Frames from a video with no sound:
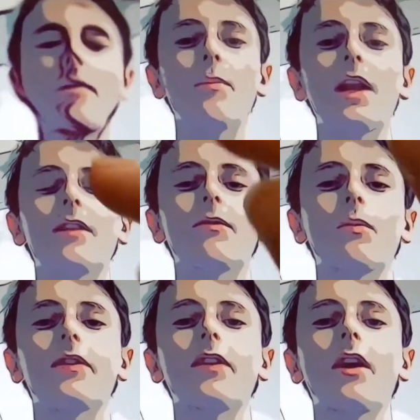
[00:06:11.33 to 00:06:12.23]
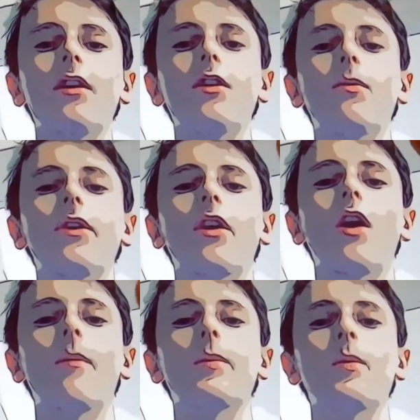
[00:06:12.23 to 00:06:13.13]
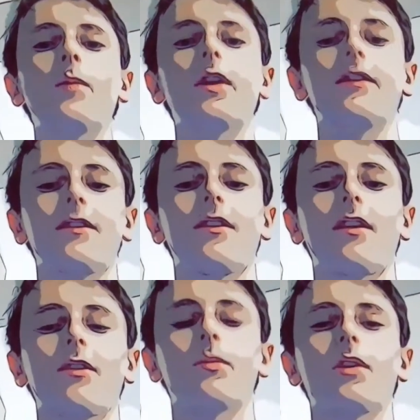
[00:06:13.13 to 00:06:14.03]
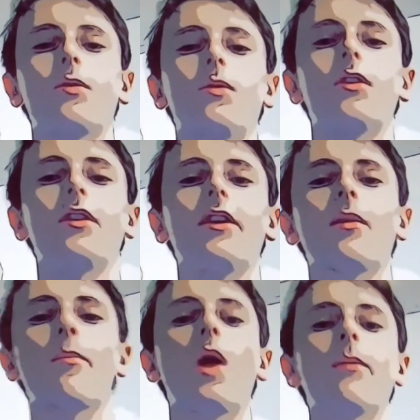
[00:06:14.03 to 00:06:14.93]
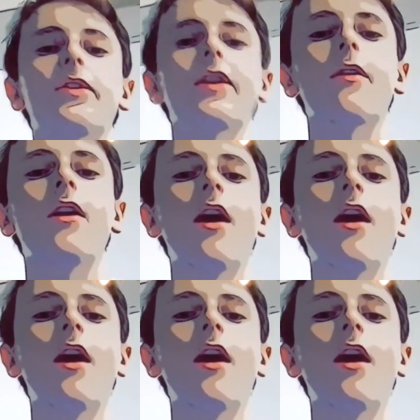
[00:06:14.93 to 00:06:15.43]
many different ones. I'm going to go with the comic book one because I think that's pretty cool. I think it pops out.